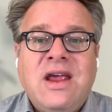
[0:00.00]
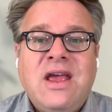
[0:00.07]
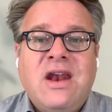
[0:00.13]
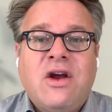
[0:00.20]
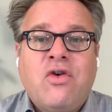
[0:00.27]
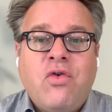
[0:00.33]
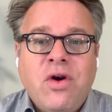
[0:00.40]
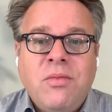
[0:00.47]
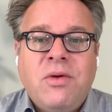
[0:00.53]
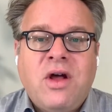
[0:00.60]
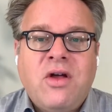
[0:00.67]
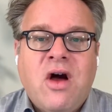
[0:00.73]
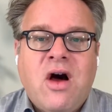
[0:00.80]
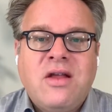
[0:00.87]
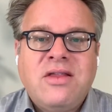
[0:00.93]
in a criminal
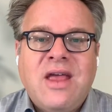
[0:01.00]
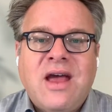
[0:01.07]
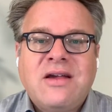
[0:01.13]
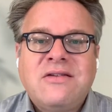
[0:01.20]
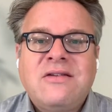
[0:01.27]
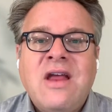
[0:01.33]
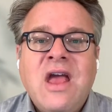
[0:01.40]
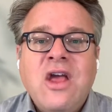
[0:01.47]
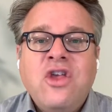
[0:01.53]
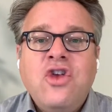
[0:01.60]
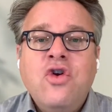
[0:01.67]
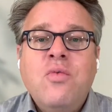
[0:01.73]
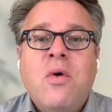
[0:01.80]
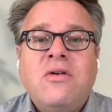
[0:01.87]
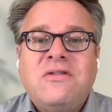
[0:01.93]
context,
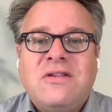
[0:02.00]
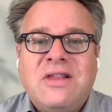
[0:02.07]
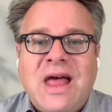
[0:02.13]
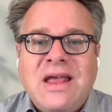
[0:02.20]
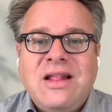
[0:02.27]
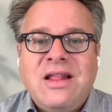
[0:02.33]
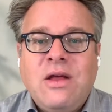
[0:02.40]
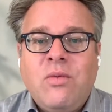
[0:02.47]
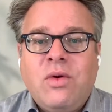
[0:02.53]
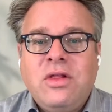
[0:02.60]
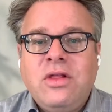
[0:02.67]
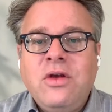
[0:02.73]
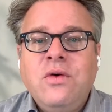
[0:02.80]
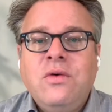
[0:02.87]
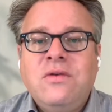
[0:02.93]
you most likely
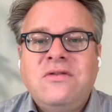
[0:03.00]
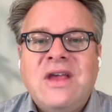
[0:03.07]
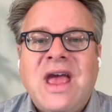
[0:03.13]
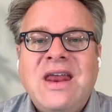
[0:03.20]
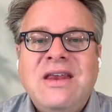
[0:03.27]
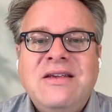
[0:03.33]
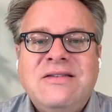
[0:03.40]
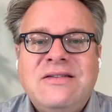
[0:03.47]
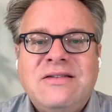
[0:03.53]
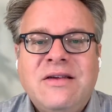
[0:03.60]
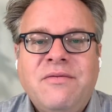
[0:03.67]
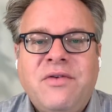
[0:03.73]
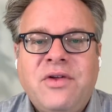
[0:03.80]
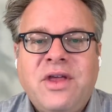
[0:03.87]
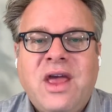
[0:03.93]
will lose any
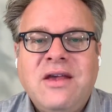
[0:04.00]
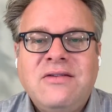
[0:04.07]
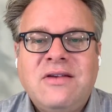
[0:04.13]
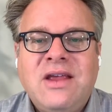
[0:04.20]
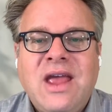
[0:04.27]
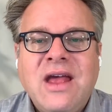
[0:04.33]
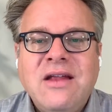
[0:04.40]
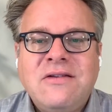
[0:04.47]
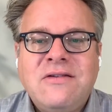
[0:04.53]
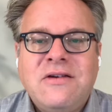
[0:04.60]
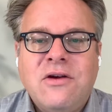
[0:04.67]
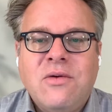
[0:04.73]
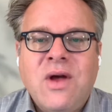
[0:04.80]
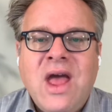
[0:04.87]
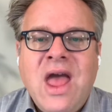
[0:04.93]
civil case against
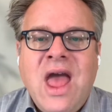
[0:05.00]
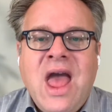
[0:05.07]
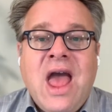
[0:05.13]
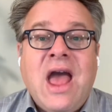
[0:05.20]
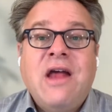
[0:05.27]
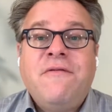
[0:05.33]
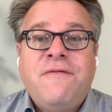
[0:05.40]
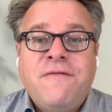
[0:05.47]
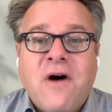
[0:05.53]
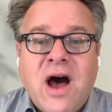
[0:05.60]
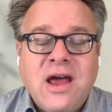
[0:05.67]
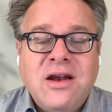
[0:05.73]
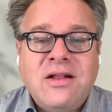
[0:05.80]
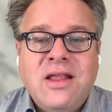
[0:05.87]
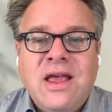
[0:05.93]
you. And
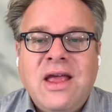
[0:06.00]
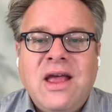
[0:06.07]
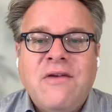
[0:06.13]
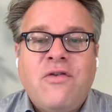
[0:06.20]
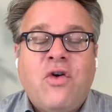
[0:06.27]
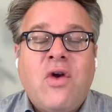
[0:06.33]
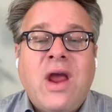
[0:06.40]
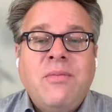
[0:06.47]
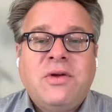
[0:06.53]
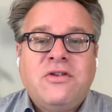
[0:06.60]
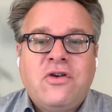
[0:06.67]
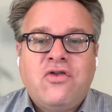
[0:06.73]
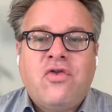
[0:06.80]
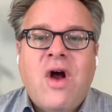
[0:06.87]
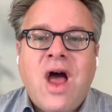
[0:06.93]
finally, if you're able
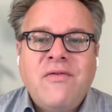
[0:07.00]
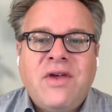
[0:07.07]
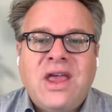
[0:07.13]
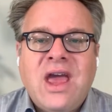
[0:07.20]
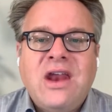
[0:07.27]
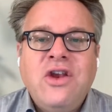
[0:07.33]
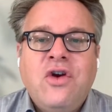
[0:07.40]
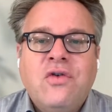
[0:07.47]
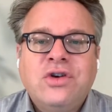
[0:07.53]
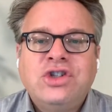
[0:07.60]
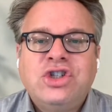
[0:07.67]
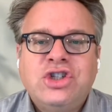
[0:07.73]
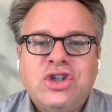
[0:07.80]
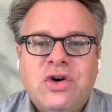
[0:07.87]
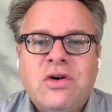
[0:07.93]
to drive again, your
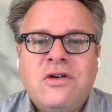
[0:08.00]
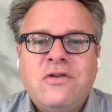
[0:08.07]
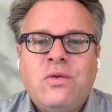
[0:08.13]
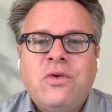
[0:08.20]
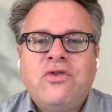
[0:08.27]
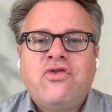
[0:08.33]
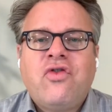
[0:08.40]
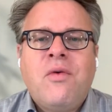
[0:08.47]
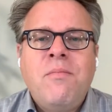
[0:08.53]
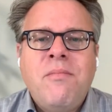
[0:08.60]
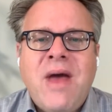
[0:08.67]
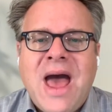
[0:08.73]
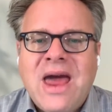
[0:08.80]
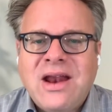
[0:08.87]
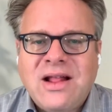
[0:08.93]
insurance will
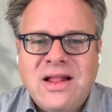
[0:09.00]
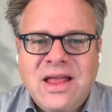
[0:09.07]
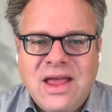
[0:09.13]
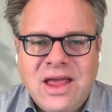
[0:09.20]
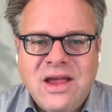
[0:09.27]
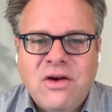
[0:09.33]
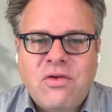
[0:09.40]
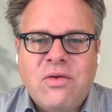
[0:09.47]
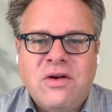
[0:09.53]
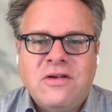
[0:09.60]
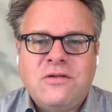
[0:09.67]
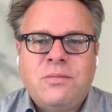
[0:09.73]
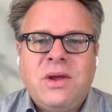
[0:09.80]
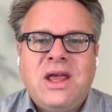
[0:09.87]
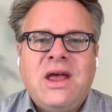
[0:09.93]
dramatically
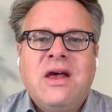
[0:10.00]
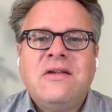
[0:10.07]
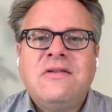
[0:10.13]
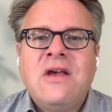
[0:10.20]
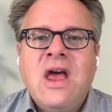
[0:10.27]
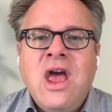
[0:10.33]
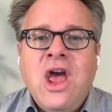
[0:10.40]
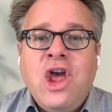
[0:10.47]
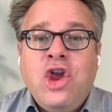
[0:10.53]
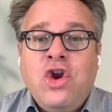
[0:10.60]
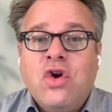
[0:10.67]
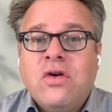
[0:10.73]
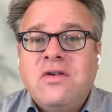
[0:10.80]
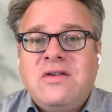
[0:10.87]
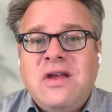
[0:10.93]
increase because
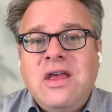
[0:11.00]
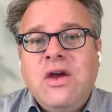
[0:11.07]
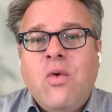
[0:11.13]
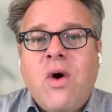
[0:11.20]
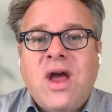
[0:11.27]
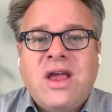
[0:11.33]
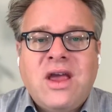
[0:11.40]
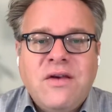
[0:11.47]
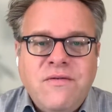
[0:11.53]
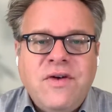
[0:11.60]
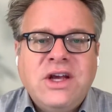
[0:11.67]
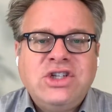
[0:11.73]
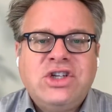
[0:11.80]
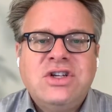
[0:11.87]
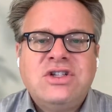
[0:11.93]
your DUI
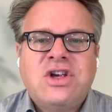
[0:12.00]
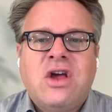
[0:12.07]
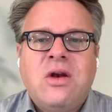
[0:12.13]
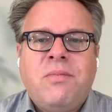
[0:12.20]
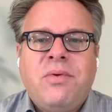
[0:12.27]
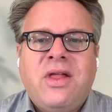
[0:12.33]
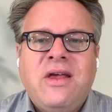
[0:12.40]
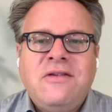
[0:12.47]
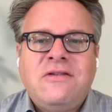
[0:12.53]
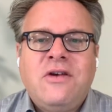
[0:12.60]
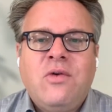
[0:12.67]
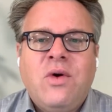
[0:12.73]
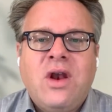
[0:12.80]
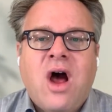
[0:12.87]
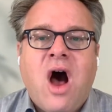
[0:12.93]
conviction is going to place
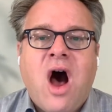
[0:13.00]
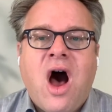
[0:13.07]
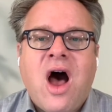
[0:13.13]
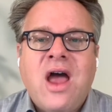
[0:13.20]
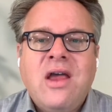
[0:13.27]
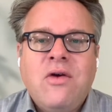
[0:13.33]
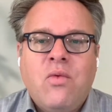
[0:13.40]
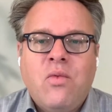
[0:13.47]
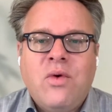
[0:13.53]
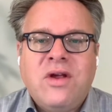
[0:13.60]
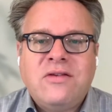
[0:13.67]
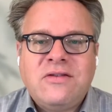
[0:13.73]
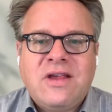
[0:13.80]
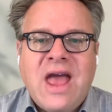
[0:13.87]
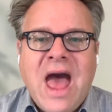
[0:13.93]
you in a high
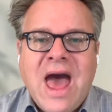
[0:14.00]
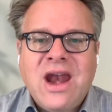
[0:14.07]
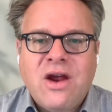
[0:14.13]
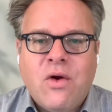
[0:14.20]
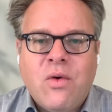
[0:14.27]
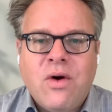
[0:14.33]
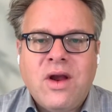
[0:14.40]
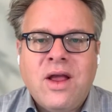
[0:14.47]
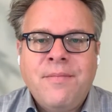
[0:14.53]
risk category.